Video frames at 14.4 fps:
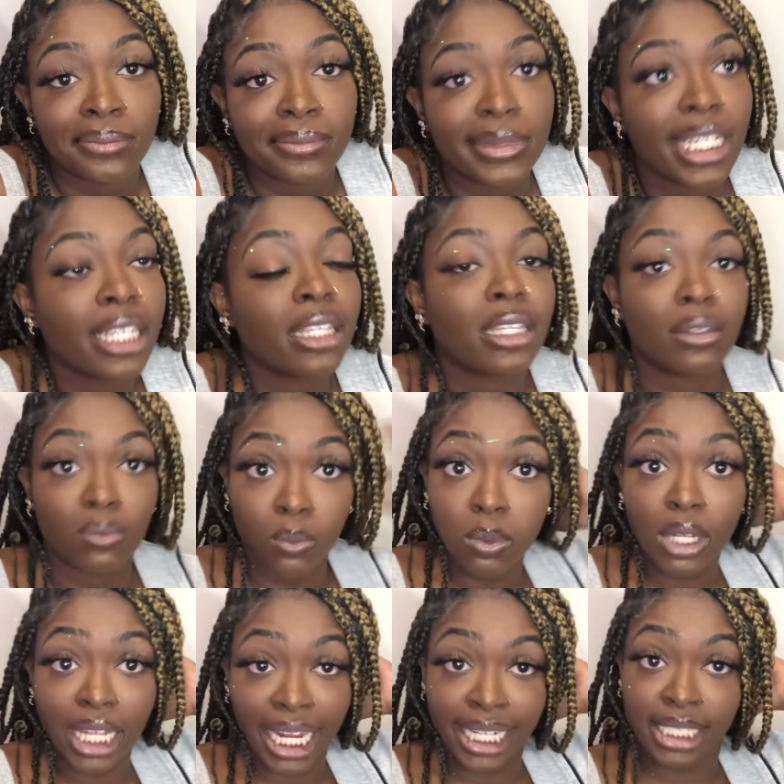And
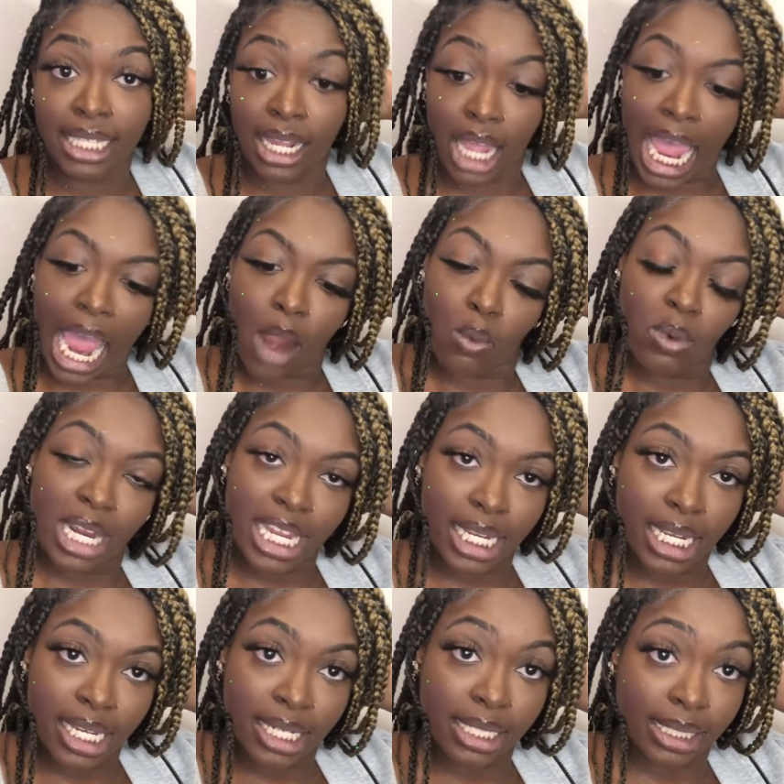like how we
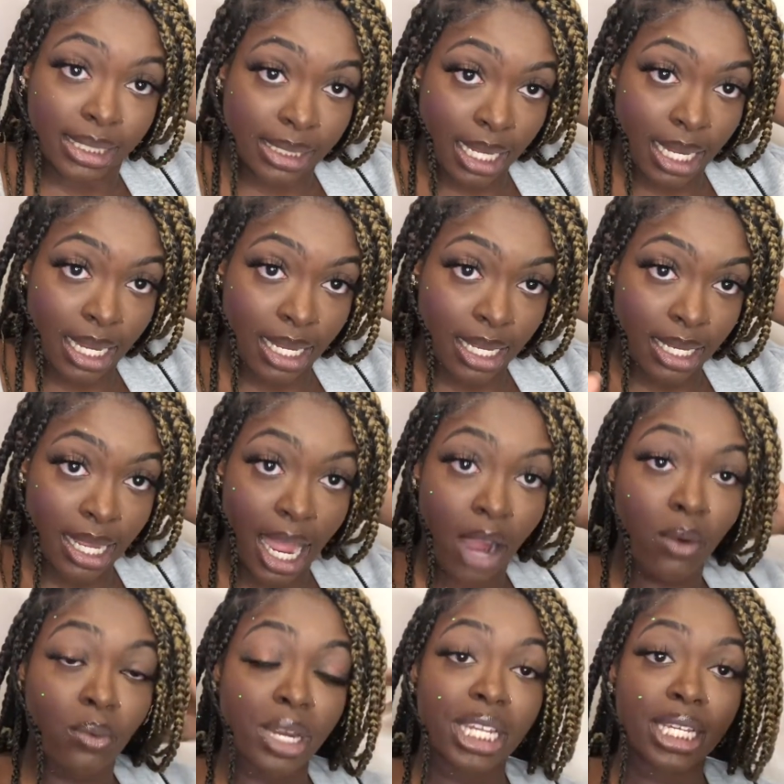couldn't see
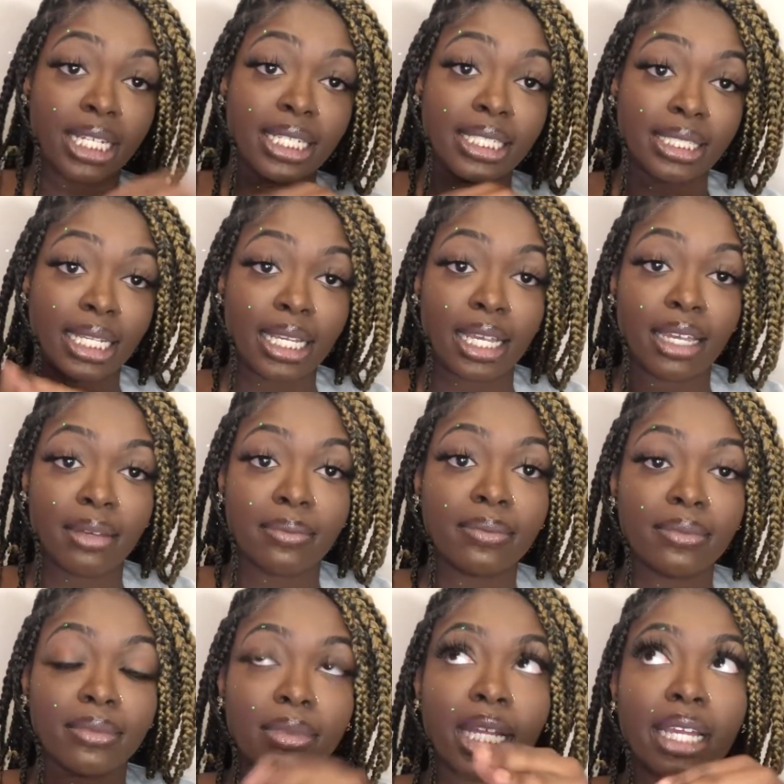him,
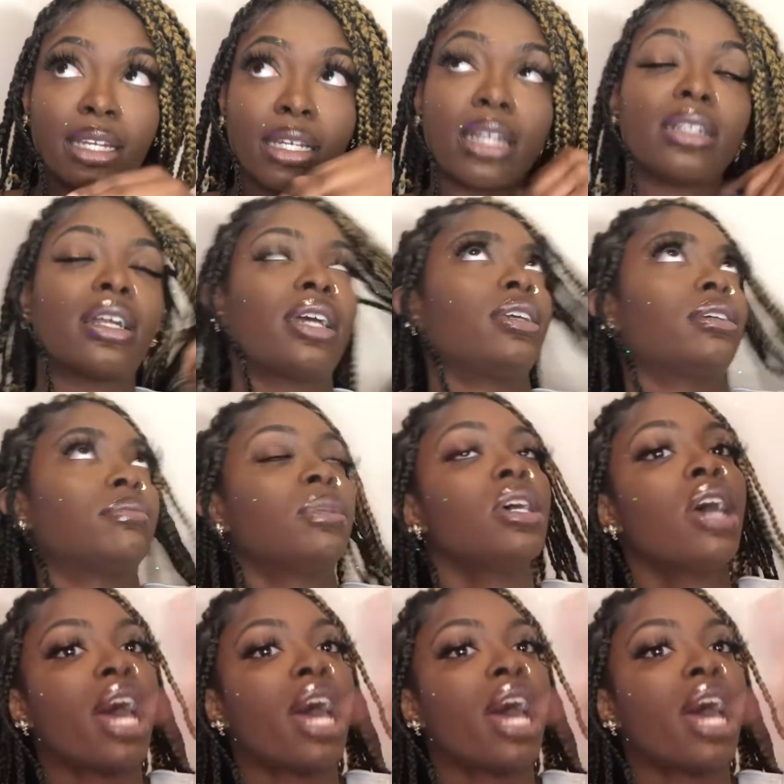like, not him,